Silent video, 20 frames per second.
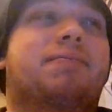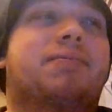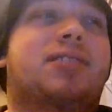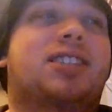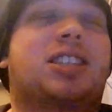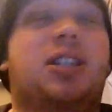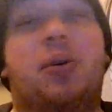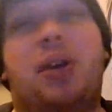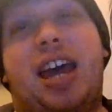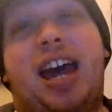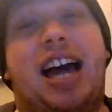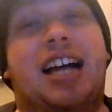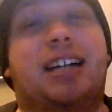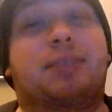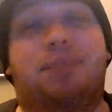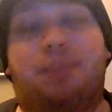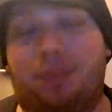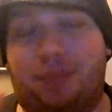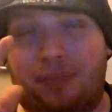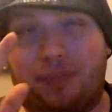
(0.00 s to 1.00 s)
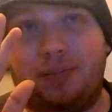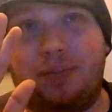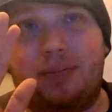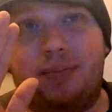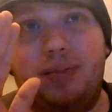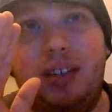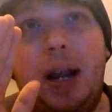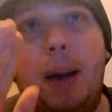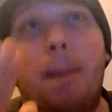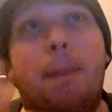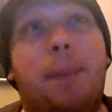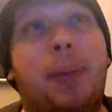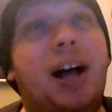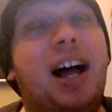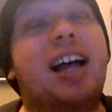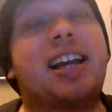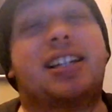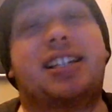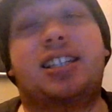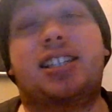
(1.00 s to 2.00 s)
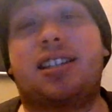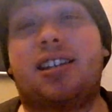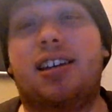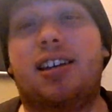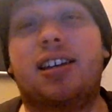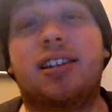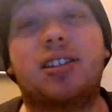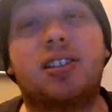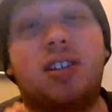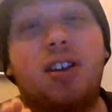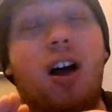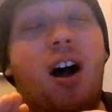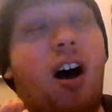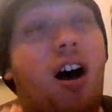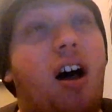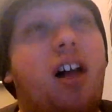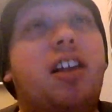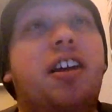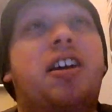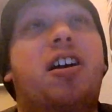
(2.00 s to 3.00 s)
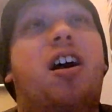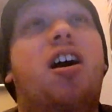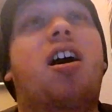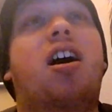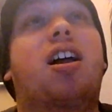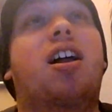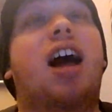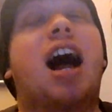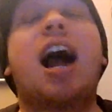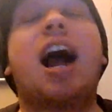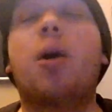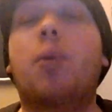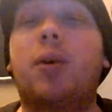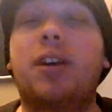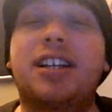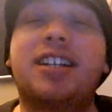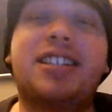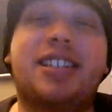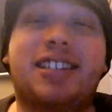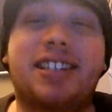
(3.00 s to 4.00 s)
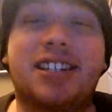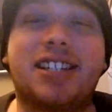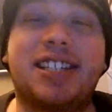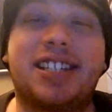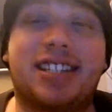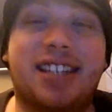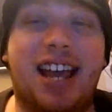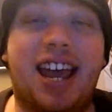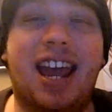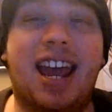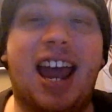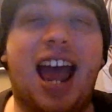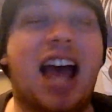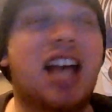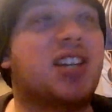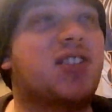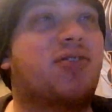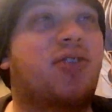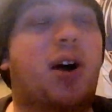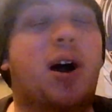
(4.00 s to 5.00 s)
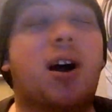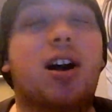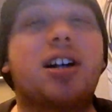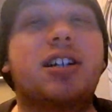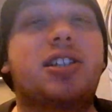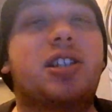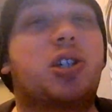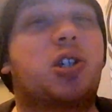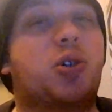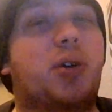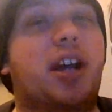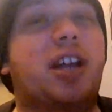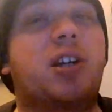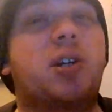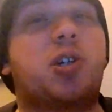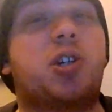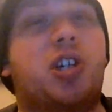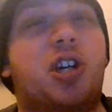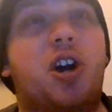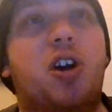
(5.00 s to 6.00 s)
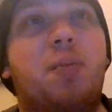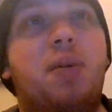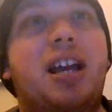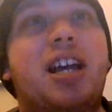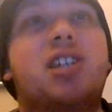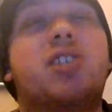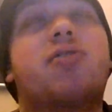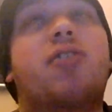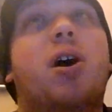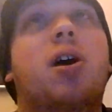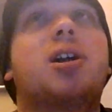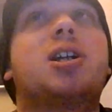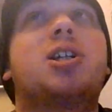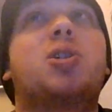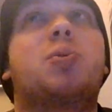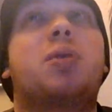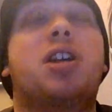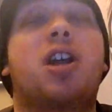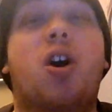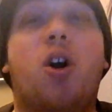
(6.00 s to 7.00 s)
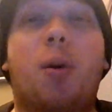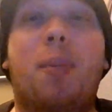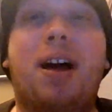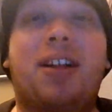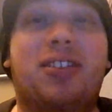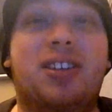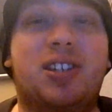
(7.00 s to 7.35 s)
So, yeah. But all in all, I will still say, as far as the trailer showed me, as far as we know about